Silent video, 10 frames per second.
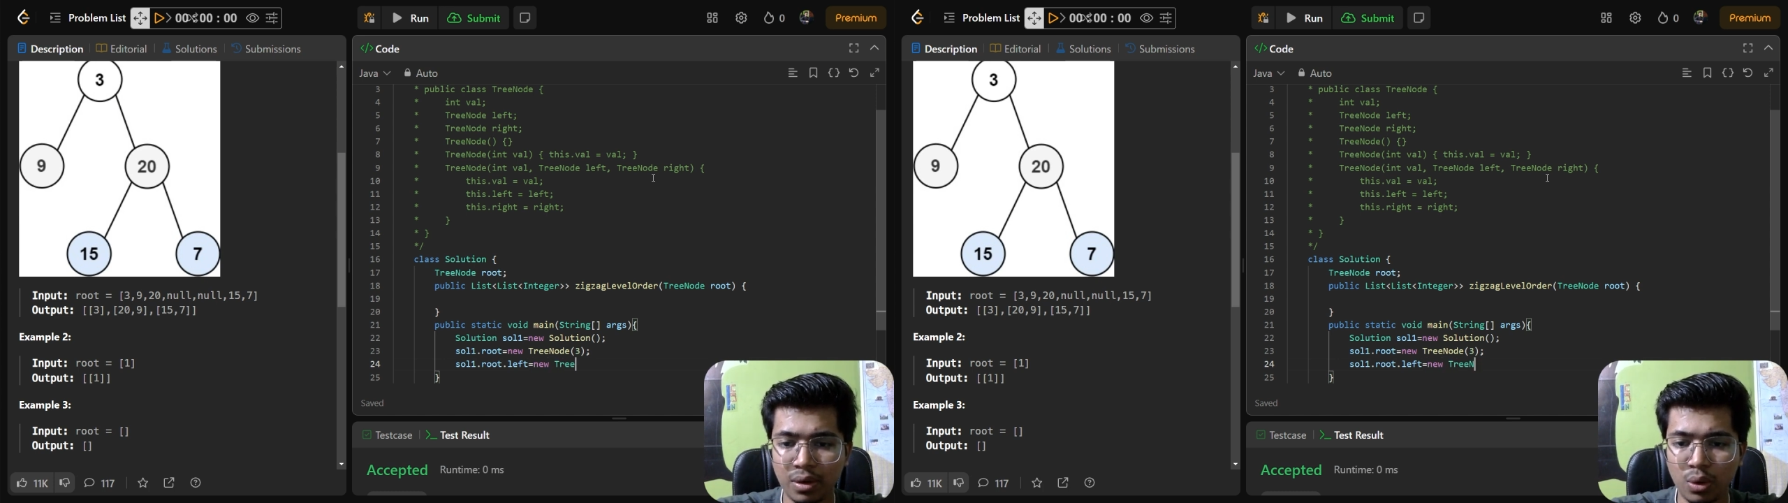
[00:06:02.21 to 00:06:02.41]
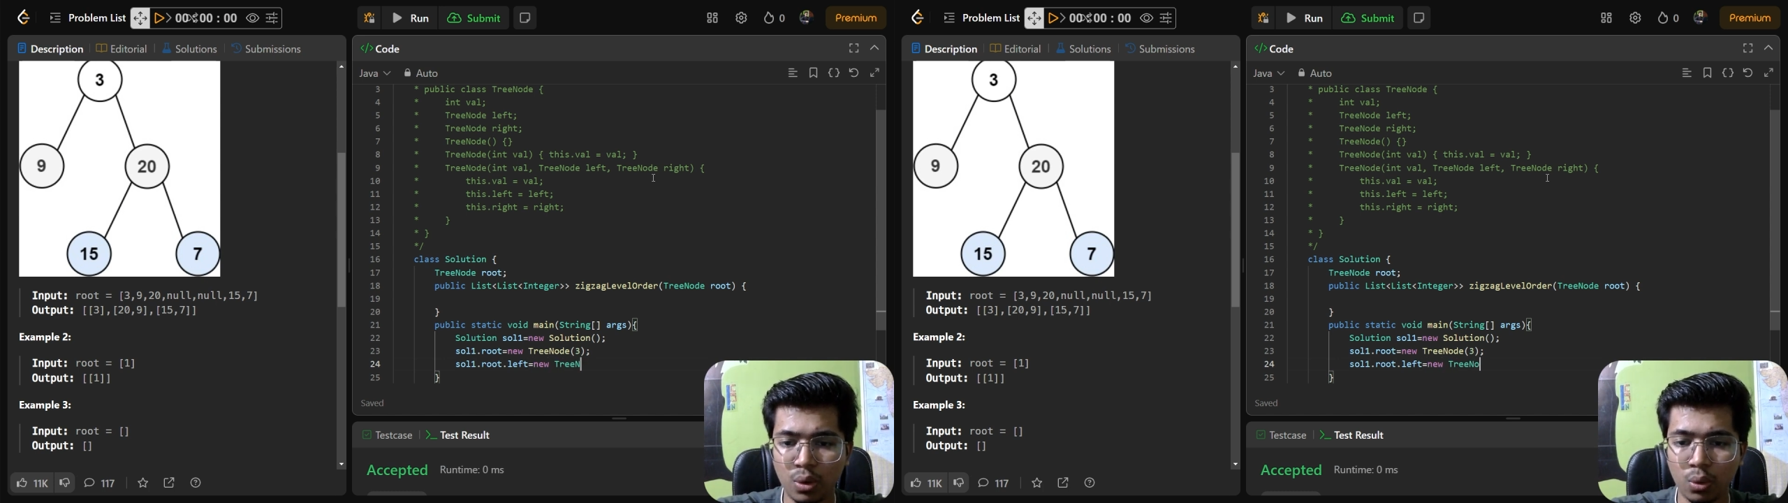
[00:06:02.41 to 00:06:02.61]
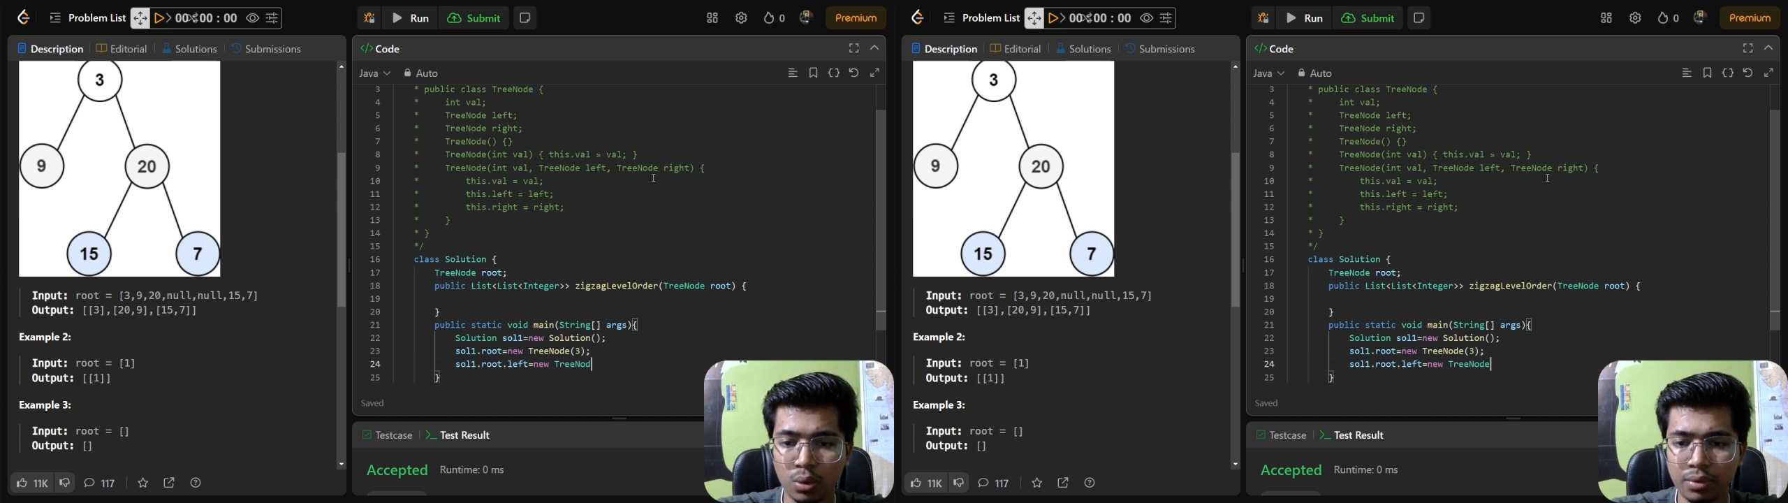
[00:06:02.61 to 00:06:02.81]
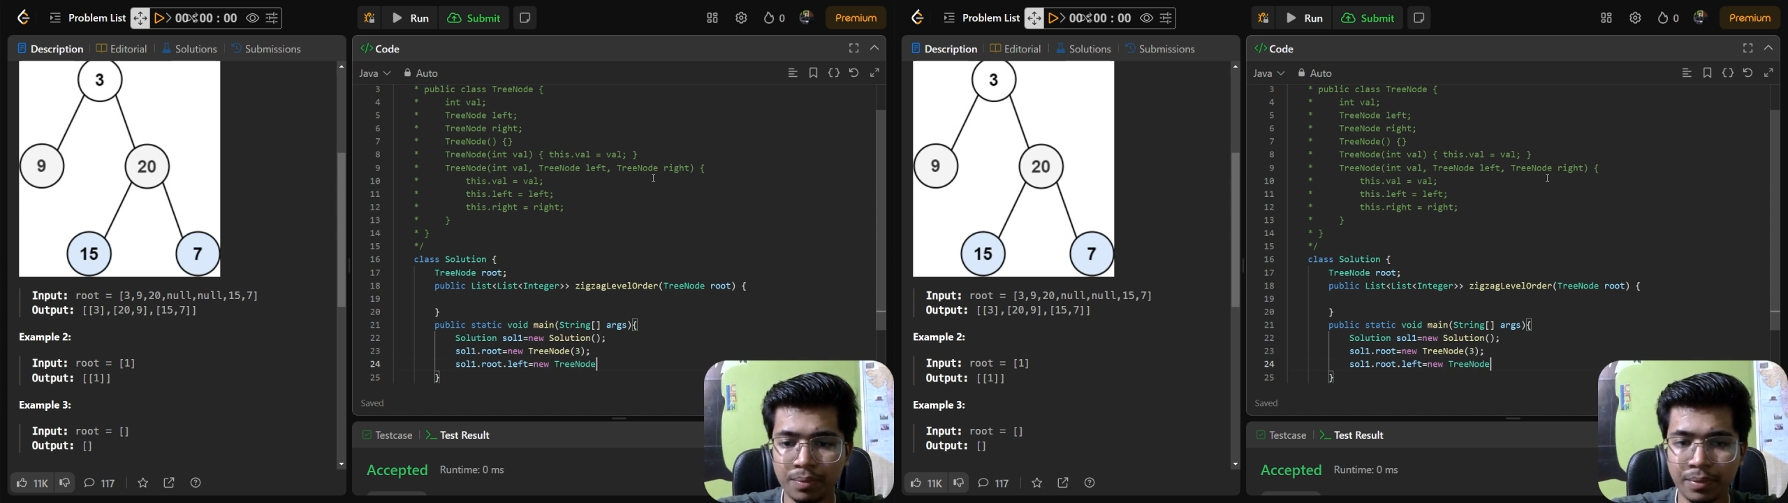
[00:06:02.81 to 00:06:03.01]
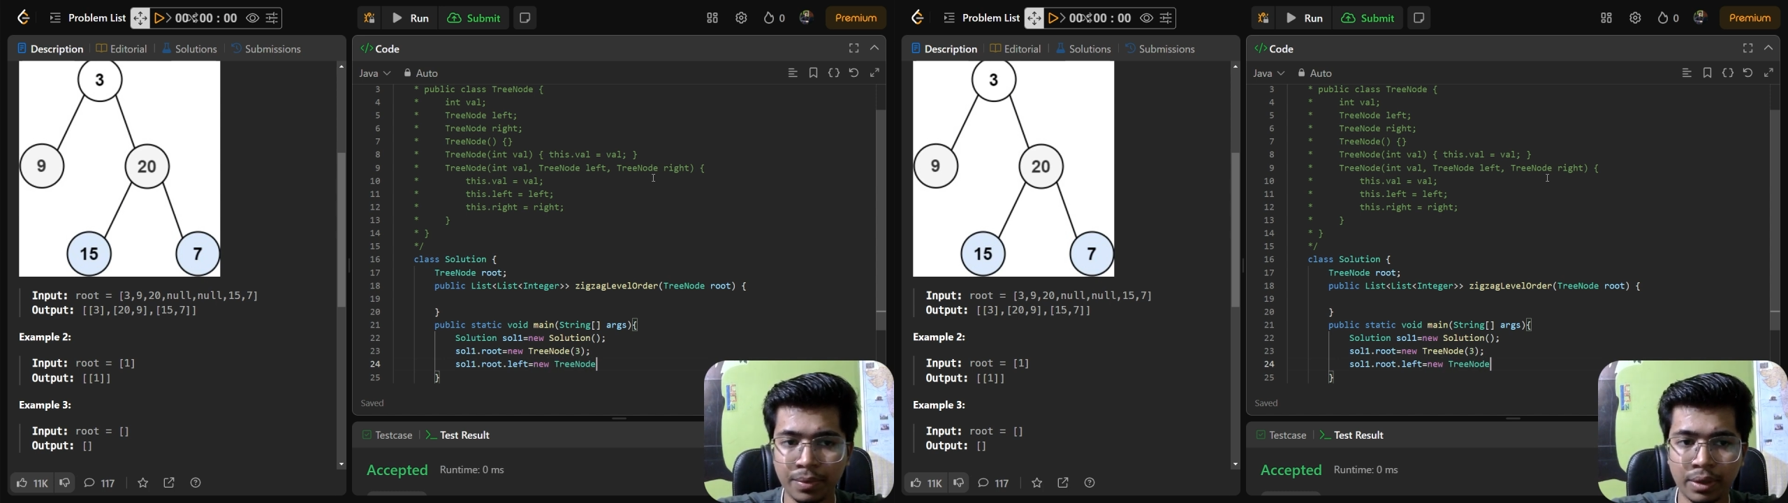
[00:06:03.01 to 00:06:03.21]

node